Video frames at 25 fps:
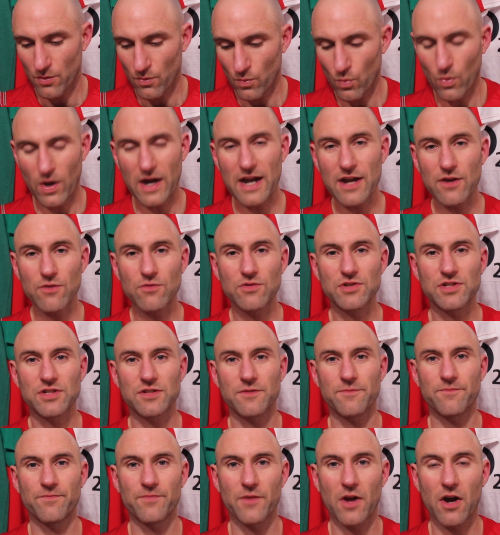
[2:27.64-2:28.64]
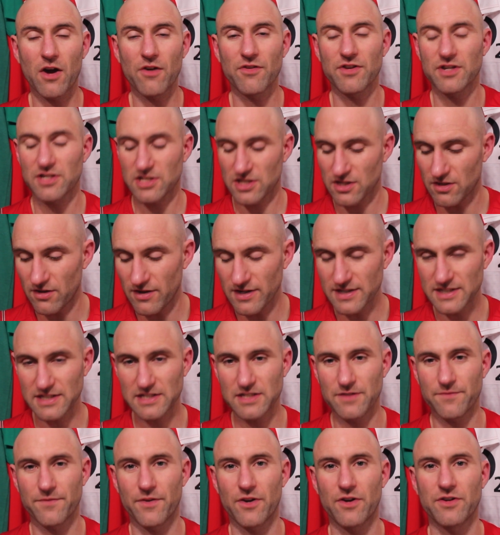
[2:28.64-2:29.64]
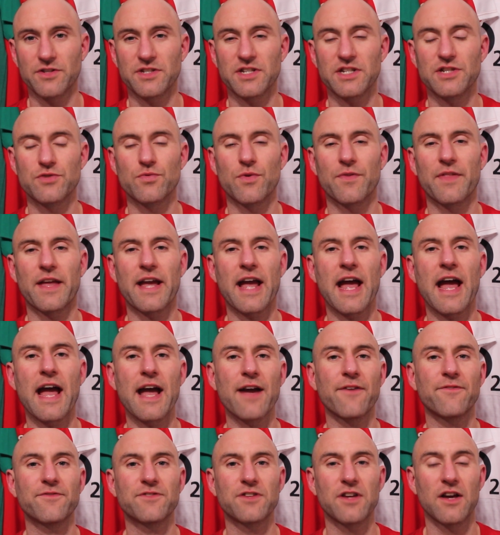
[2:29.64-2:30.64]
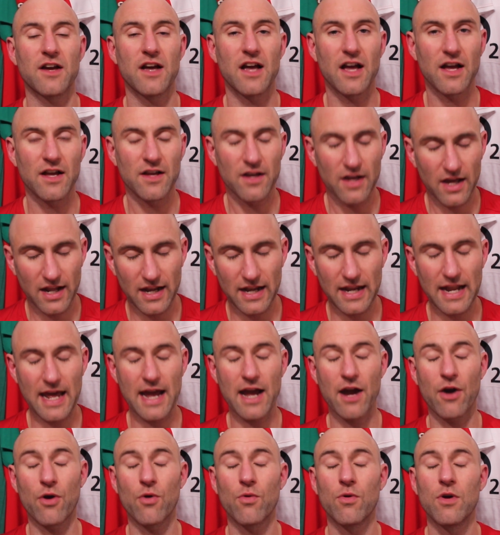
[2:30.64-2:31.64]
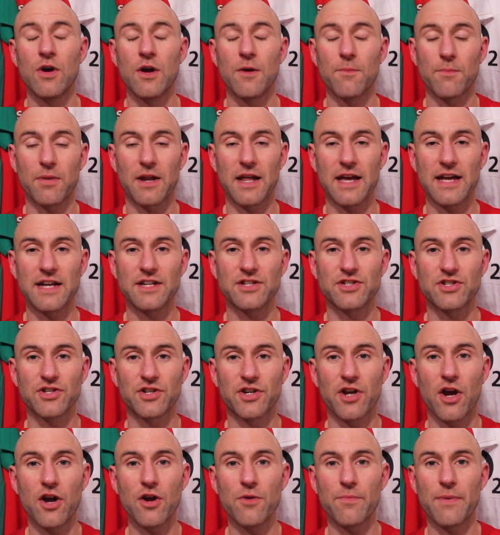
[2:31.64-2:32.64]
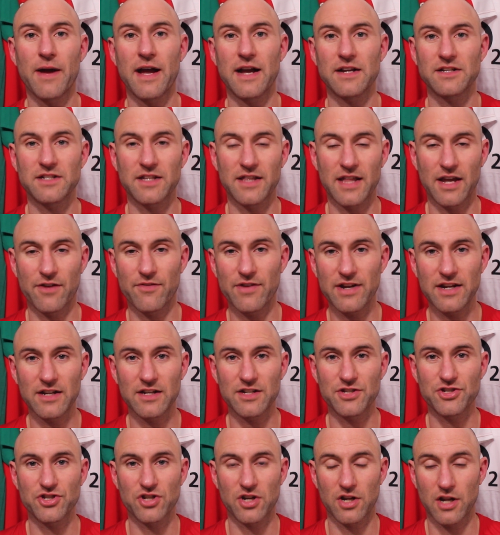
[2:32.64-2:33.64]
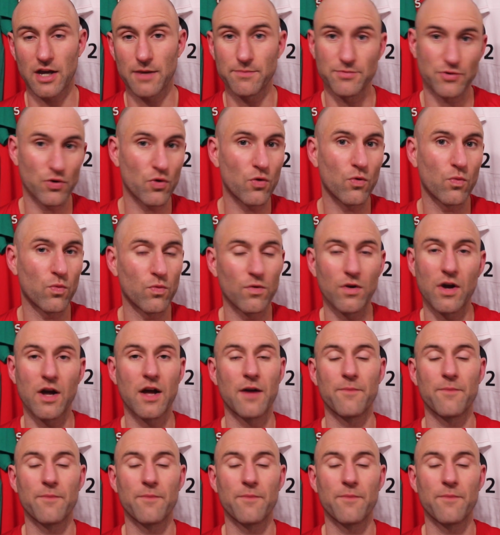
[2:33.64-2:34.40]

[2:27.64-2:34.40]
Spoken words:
Wales are at a slight disadvantage when they have to allow players to go back to their English clubs, or